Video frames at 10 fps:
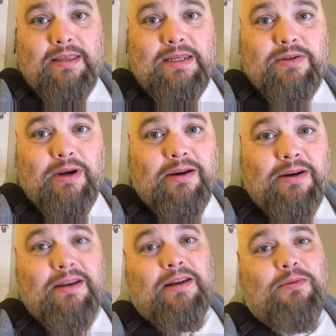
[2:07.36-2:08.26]
Easter egg
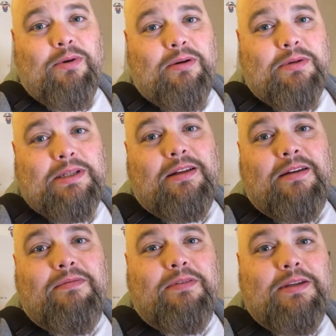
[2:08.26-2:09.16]
hunt at work was a
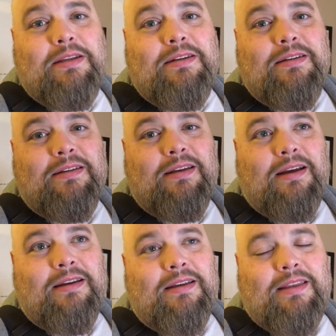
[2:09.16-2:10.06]
lot of fun.
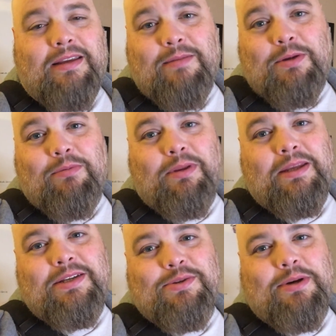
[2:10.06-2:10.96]
I think Emmett
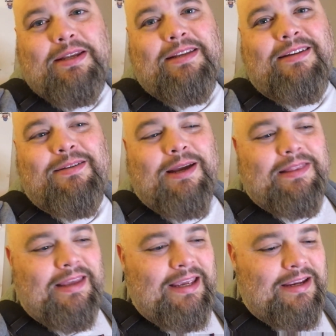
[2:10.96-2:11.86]
really enjoyed it. He
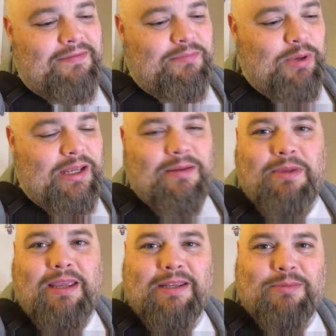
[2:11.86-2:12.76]
got the hang of picking up
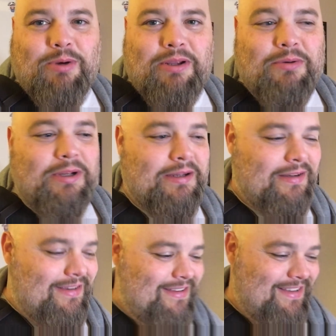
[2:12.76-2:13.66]
eggs pretty
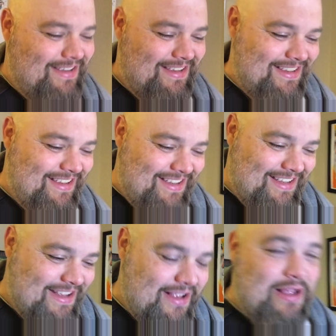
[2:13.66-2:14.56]
quick.
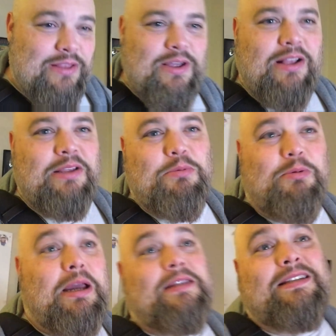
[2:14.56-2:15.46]
Luckily,
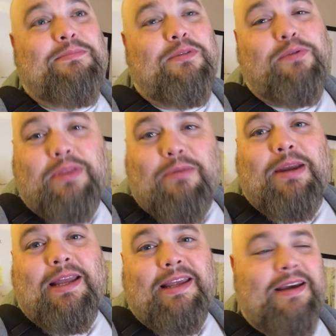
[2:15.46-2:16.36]
we got some before they
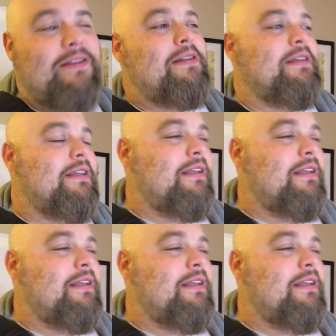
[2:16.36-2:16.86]
ran out.